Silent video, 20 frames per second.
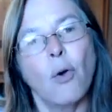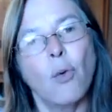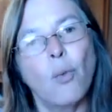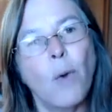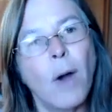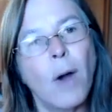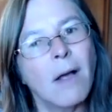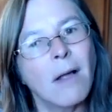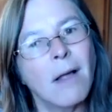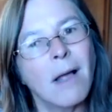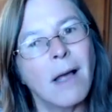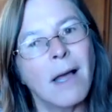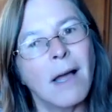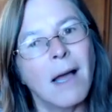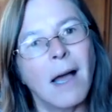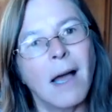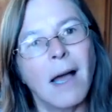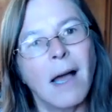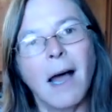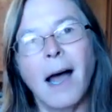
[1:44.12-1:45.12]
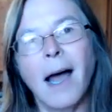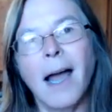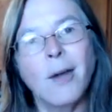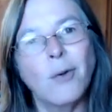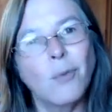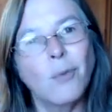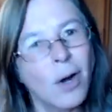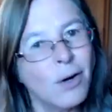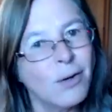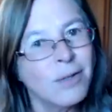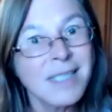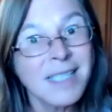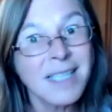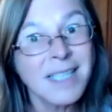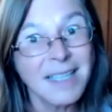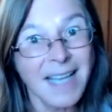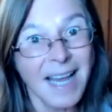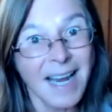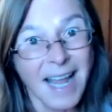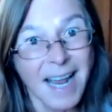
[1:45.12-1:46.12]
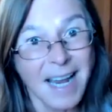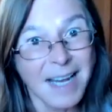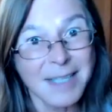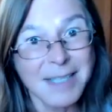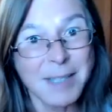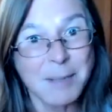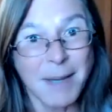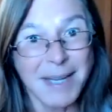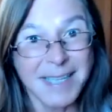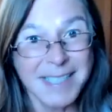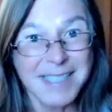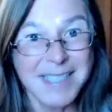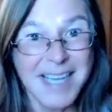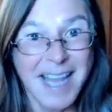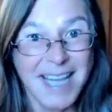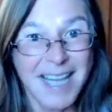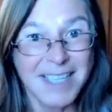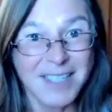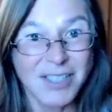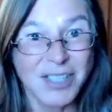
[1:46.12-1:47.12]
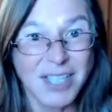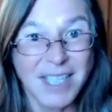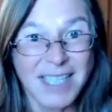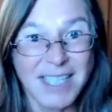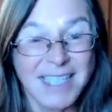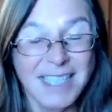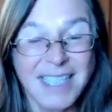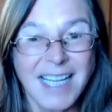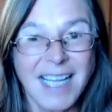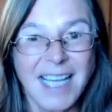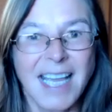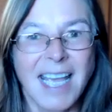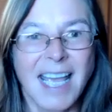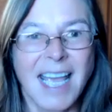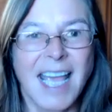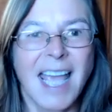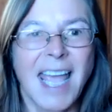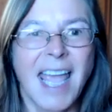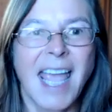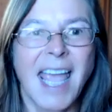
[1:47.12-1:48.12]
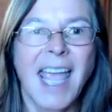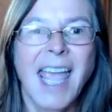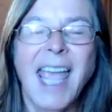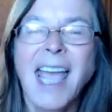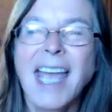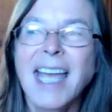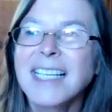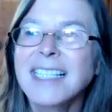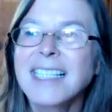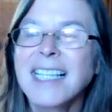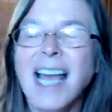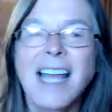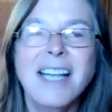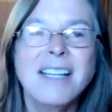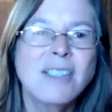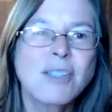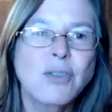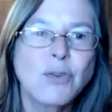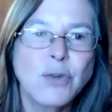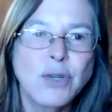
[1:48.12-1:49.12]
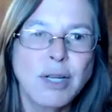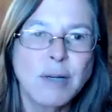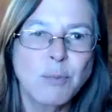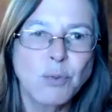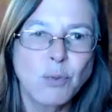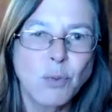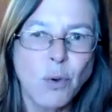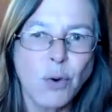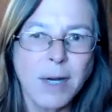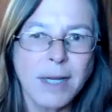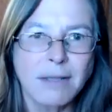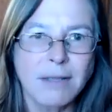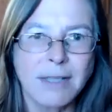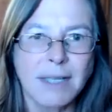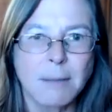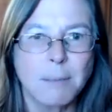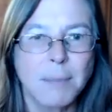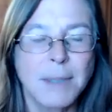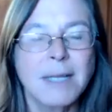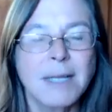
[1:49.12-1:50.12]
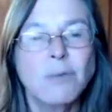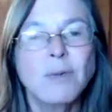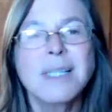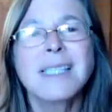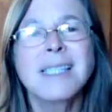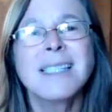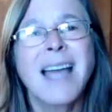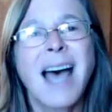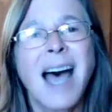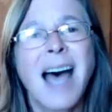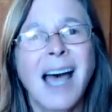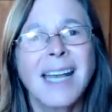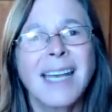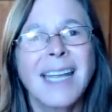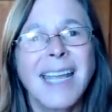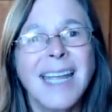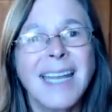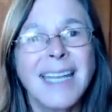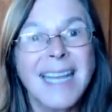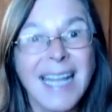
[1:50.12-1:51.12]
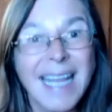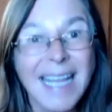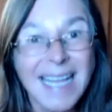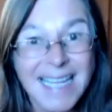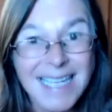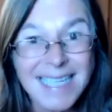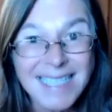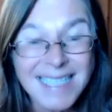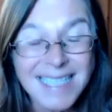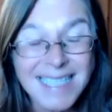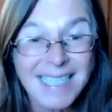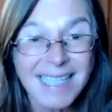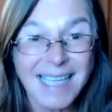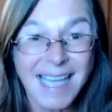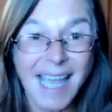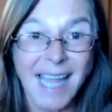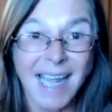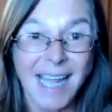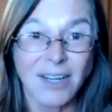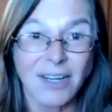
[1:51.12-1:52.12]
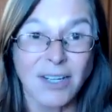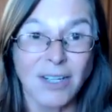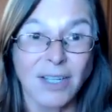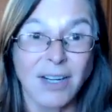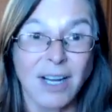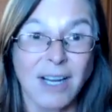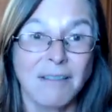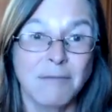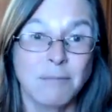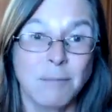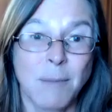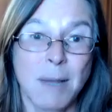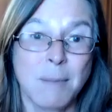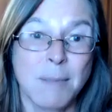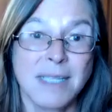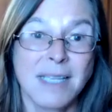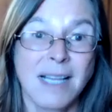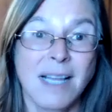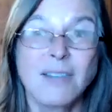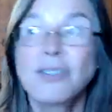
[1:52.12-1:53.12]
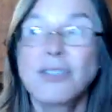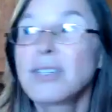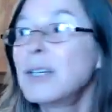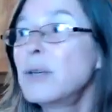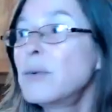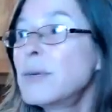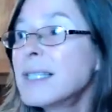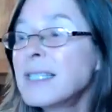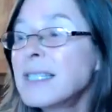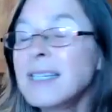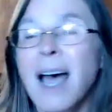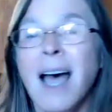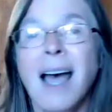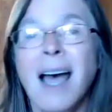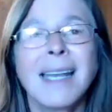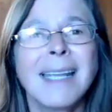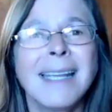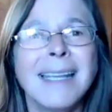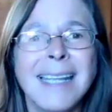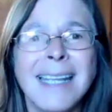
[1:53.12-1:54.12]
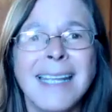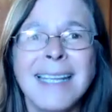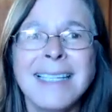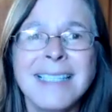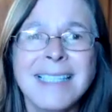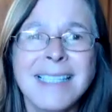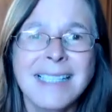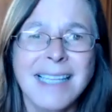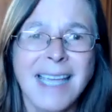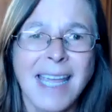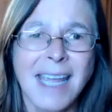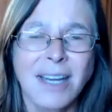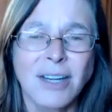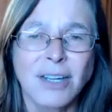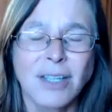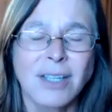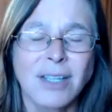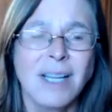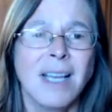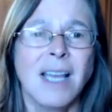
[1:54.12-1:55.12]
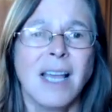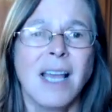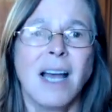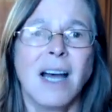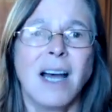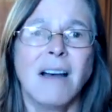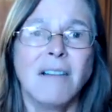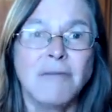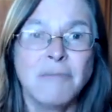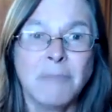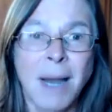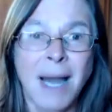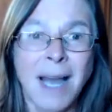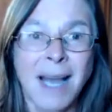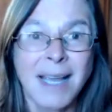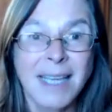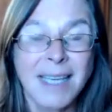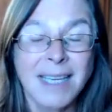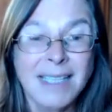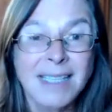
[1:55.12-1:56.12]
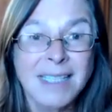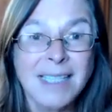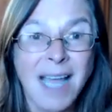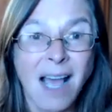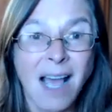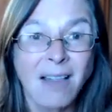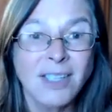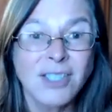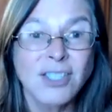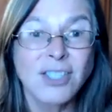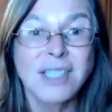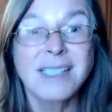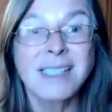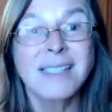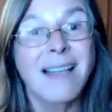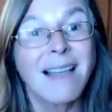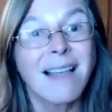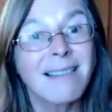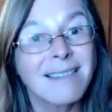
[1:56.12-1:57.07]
Well, I rose to that expectation and I screwed up royally, but it was not an indicator of my potential. It was not an indicator of my intelligence.